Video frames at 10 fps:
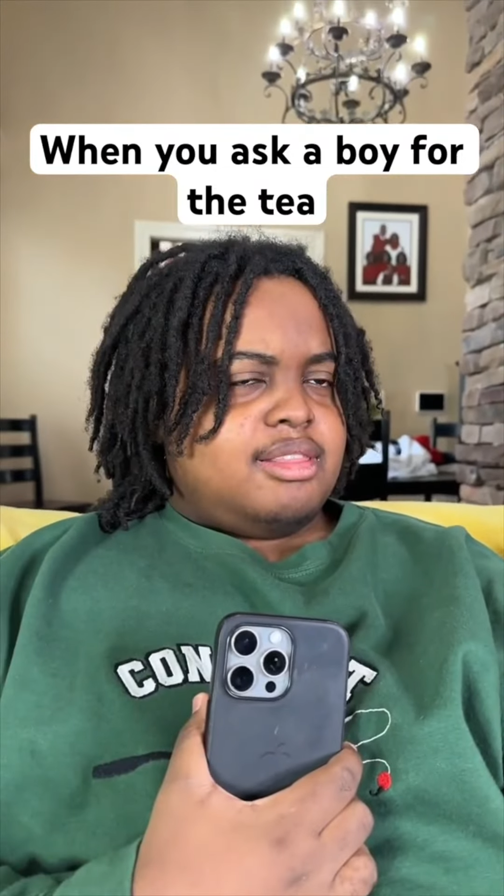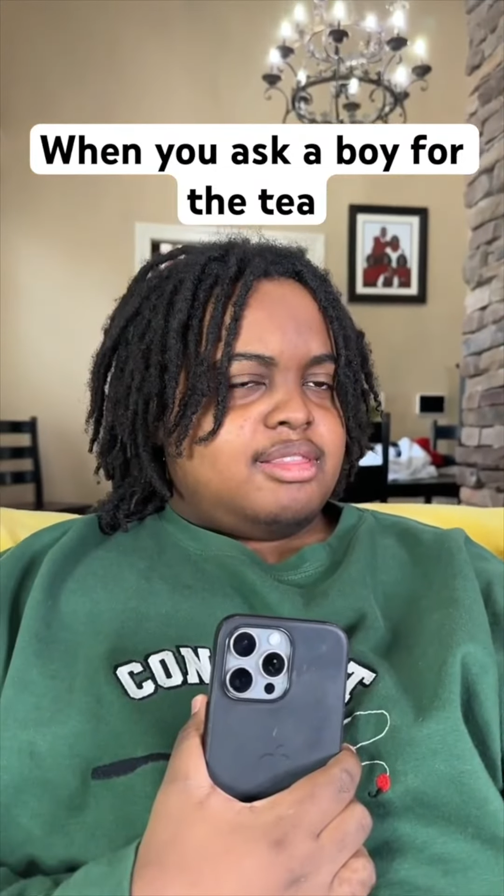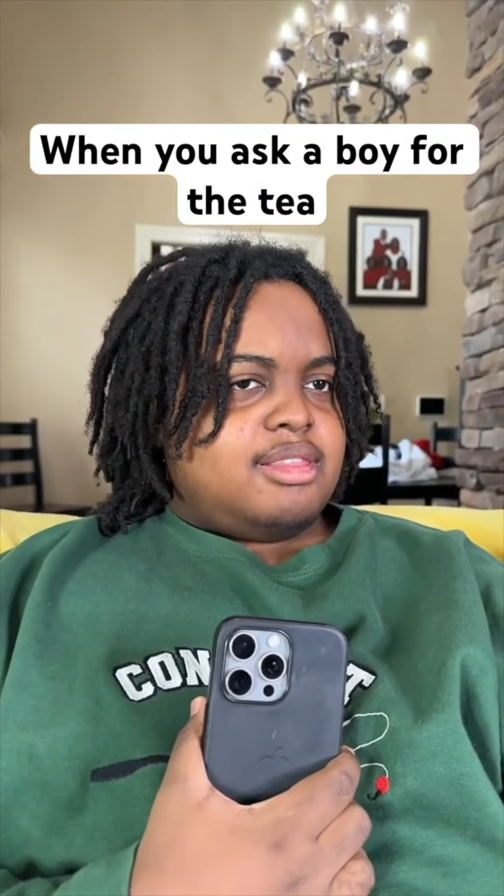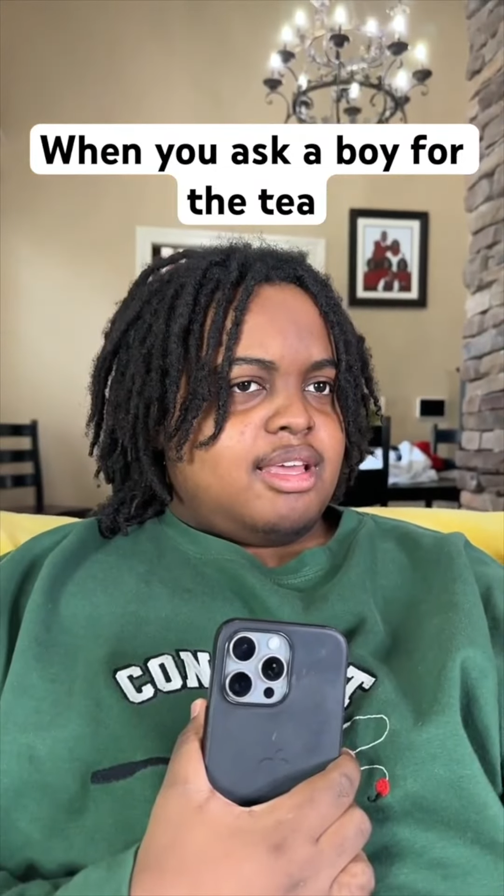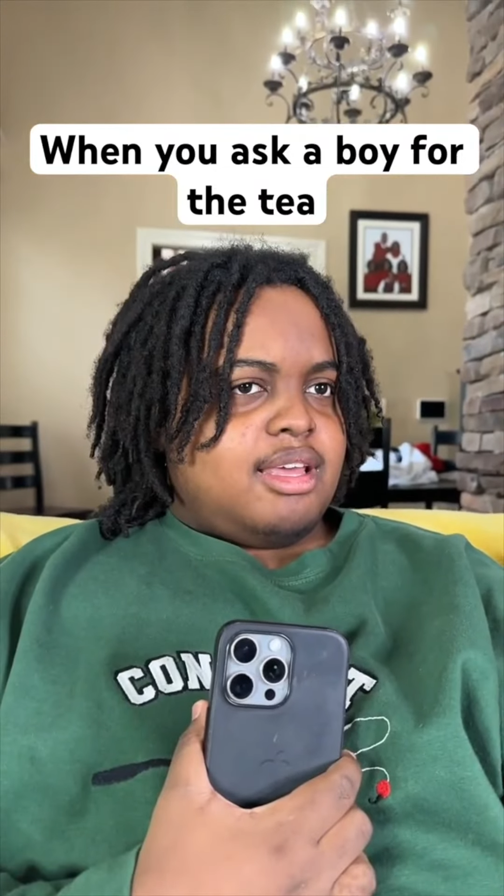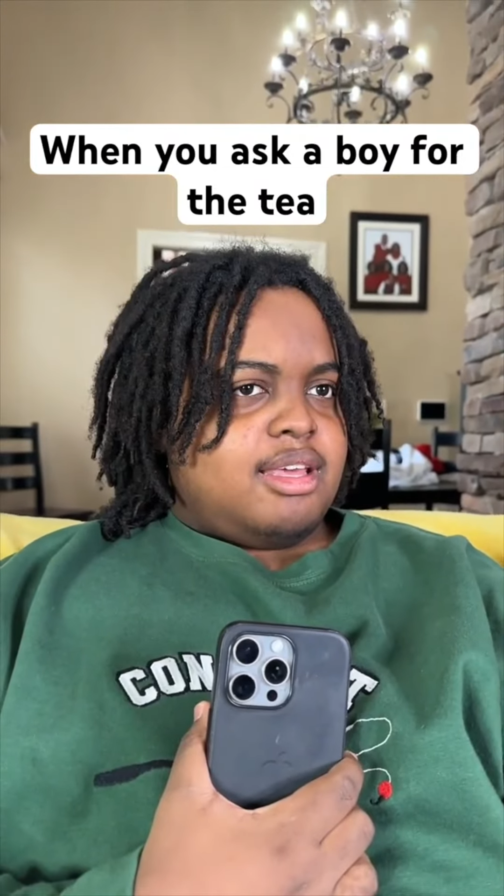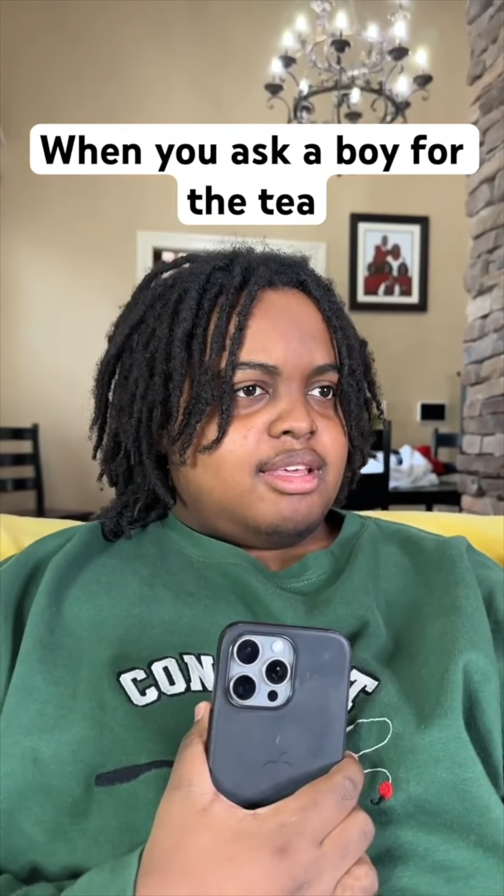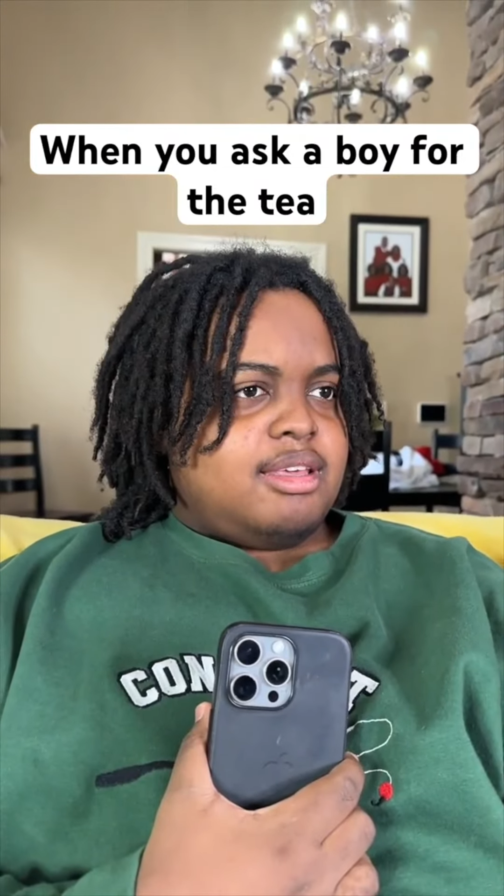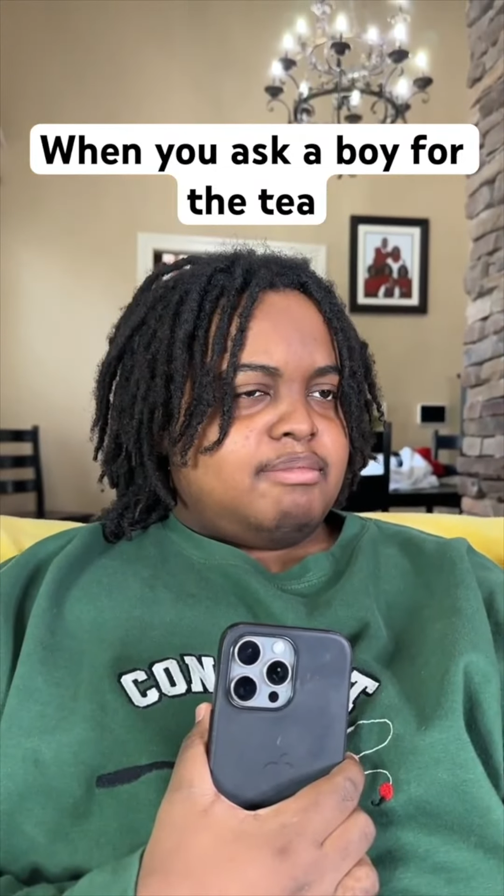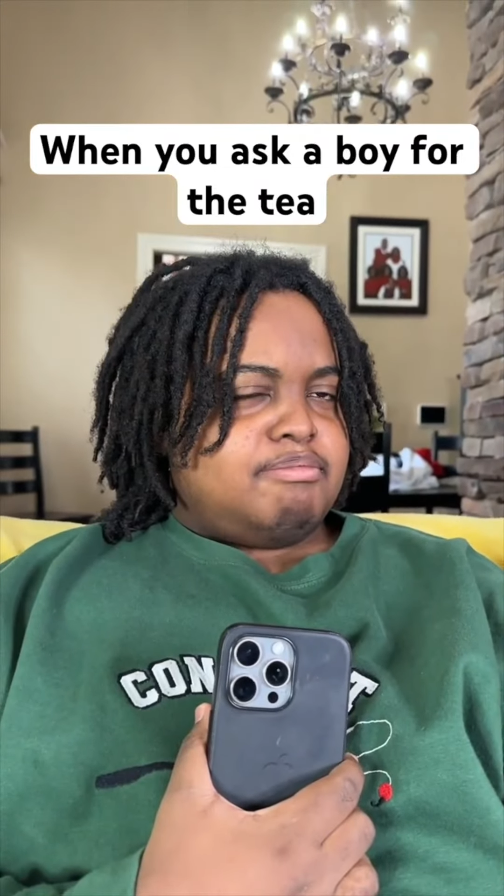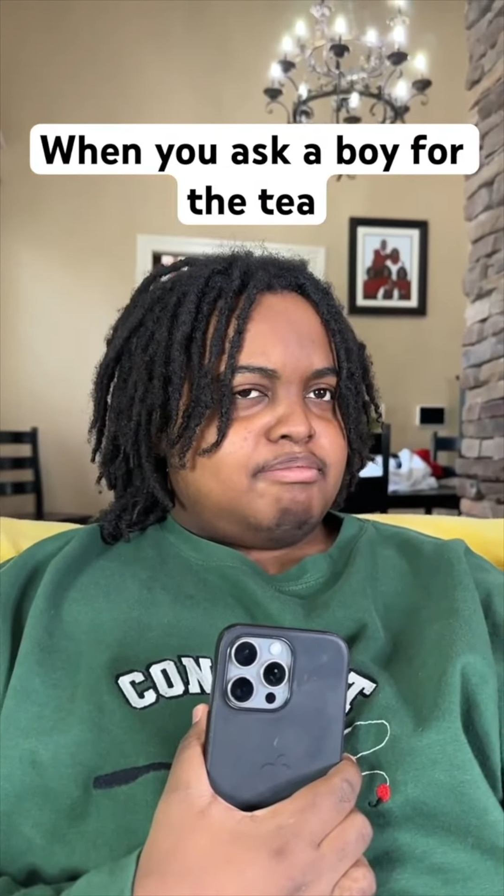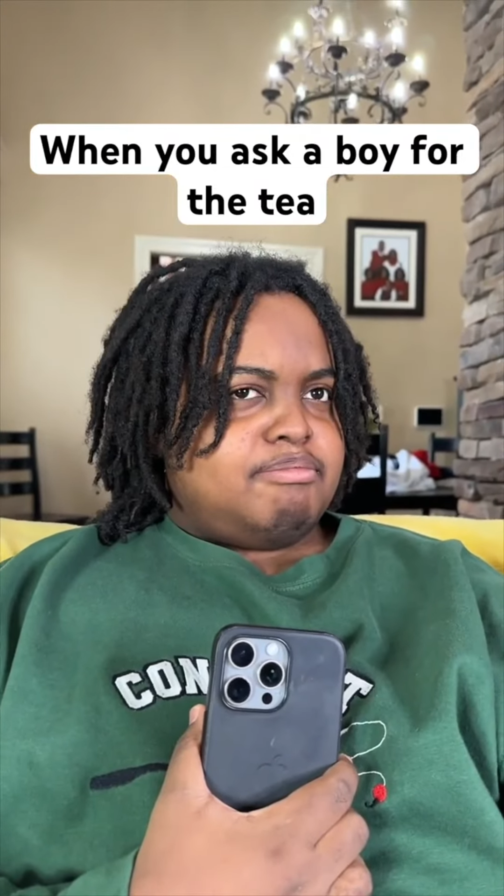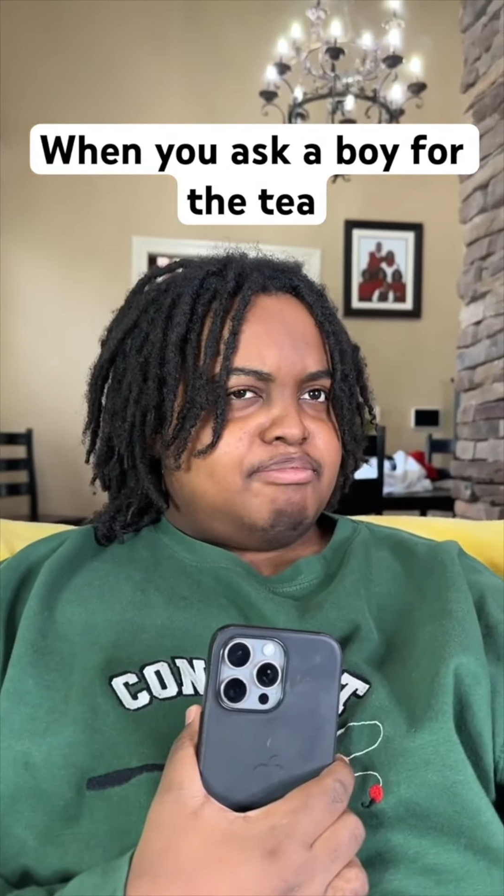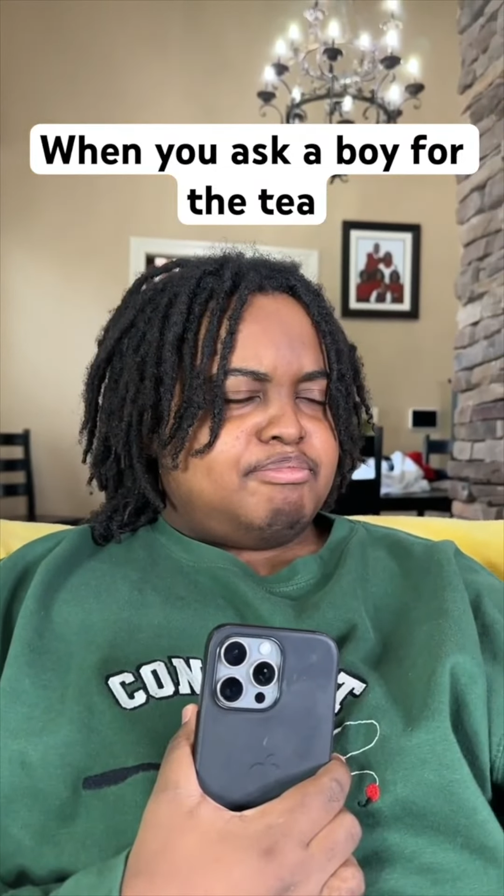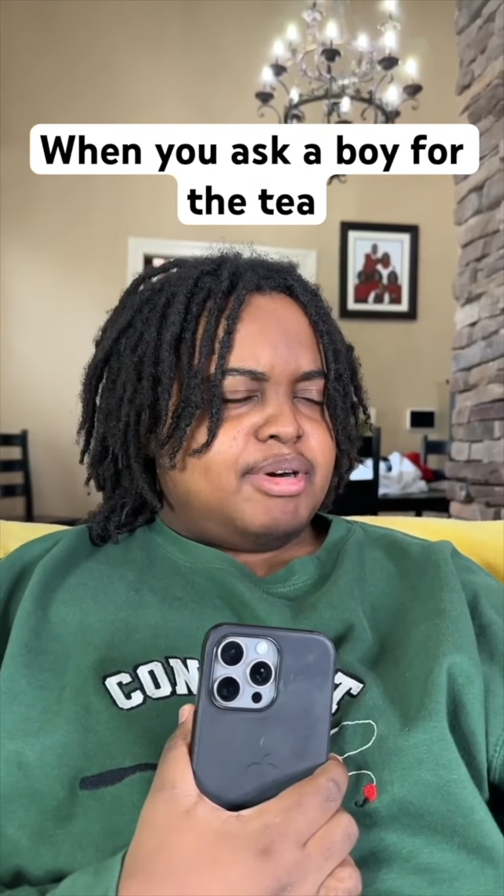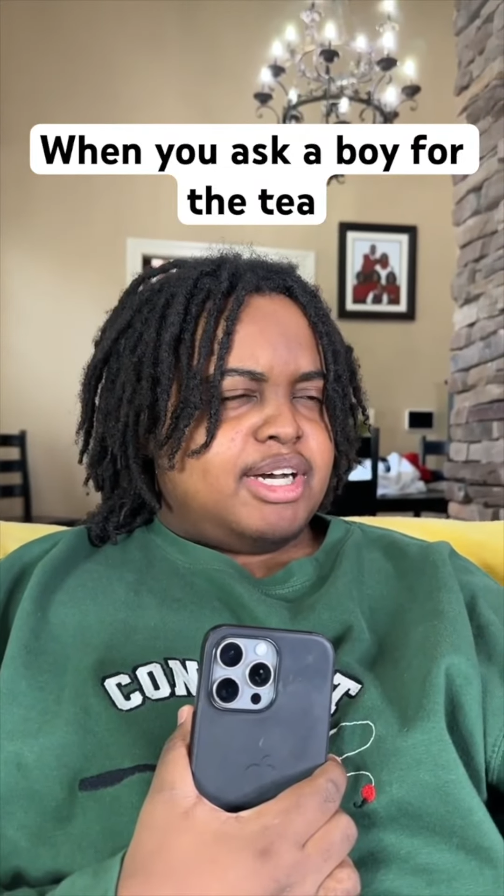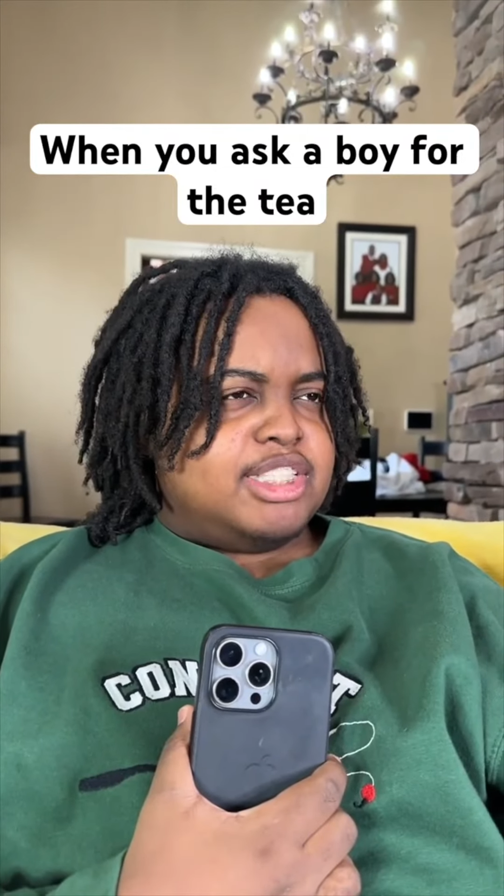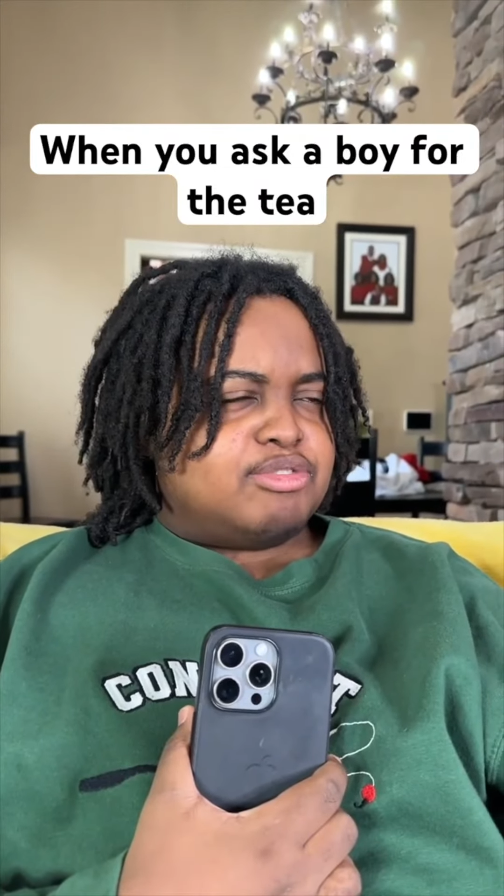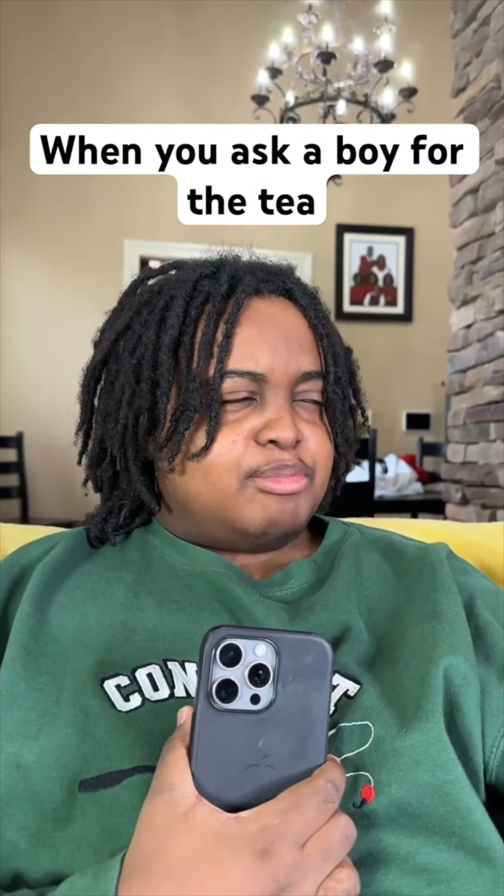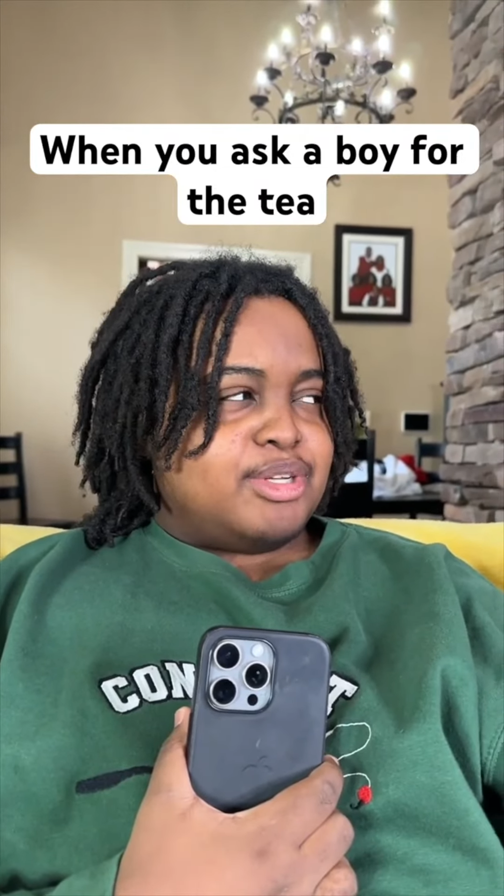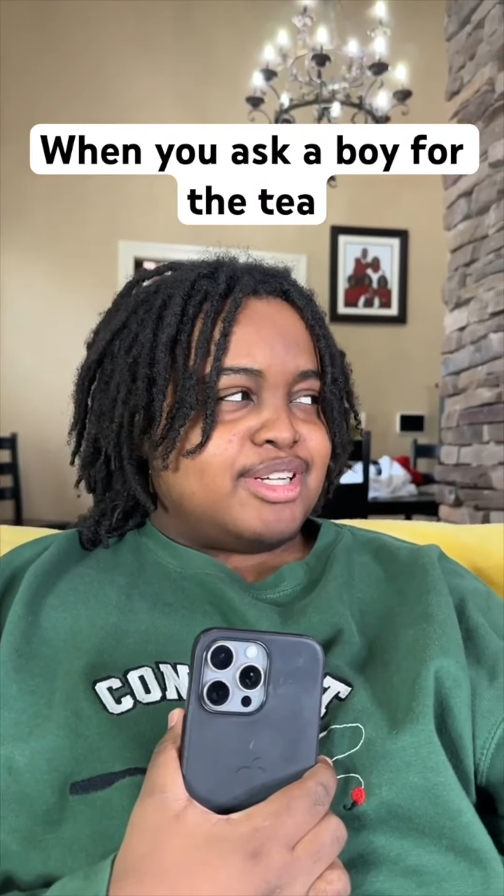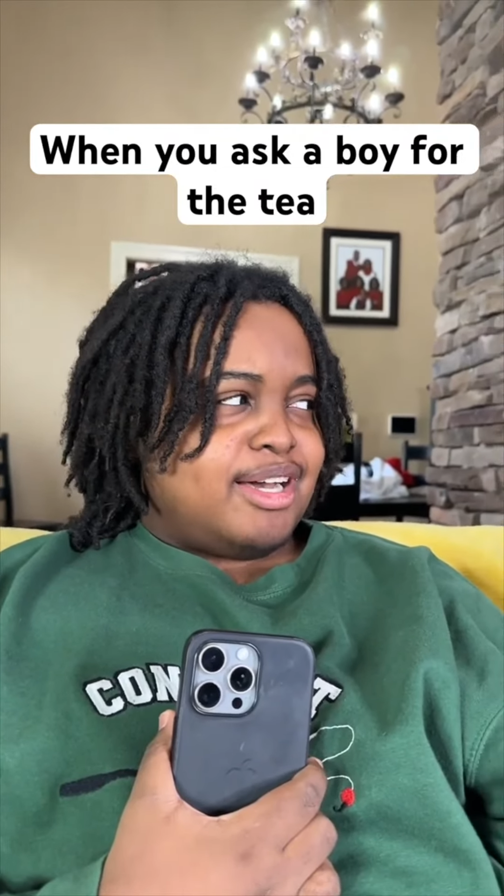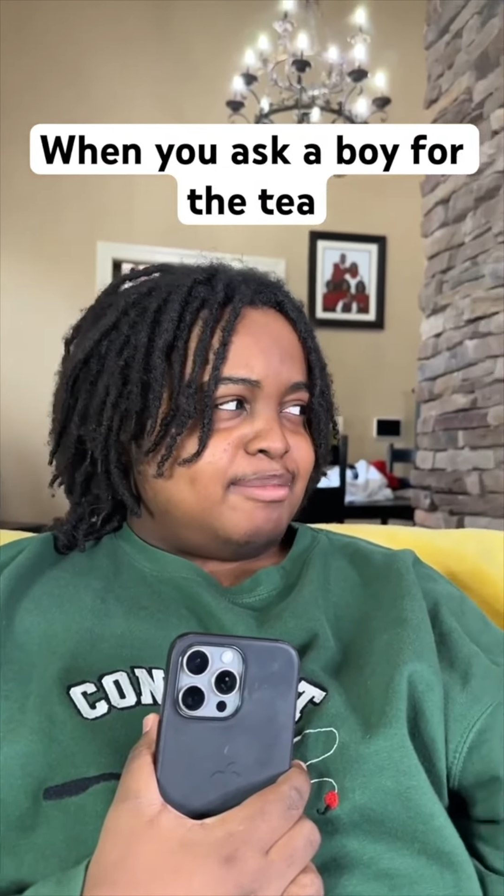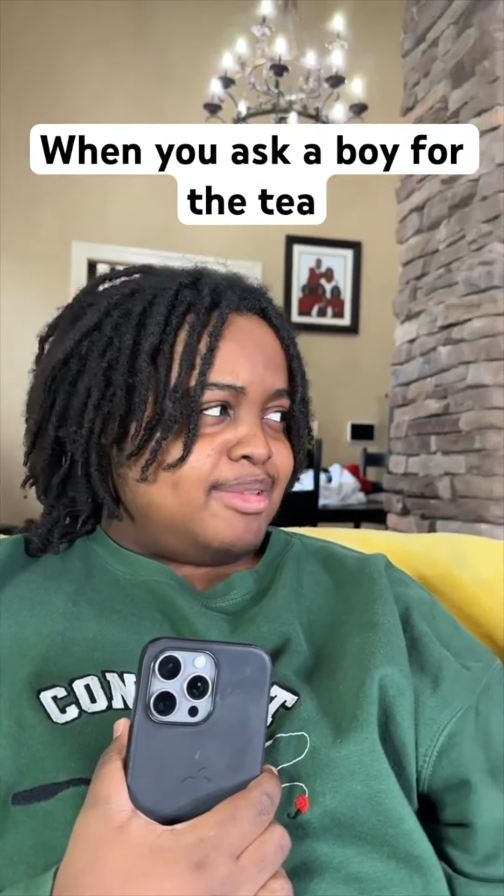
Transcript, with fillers: they punched one more time.